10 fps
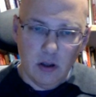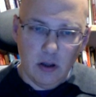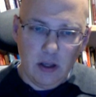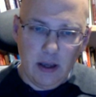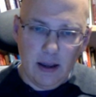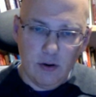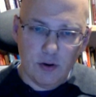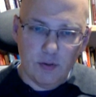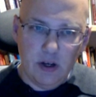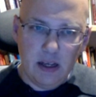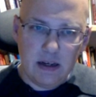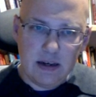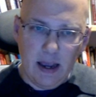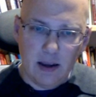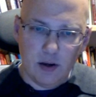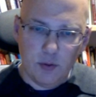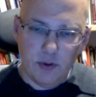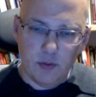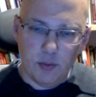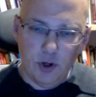You cannot really attack it with
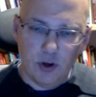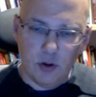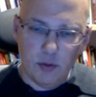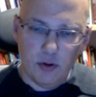the bishop.